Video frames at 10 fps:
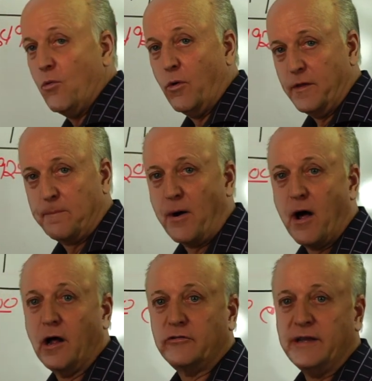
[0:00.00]
when the
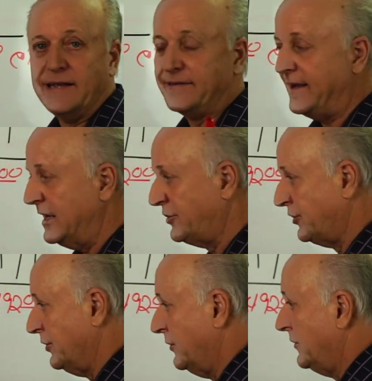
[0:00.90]
policy is
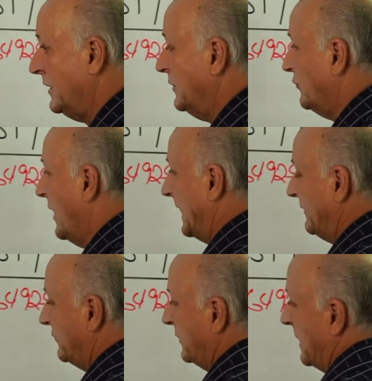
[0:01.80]
issued. So that gives us a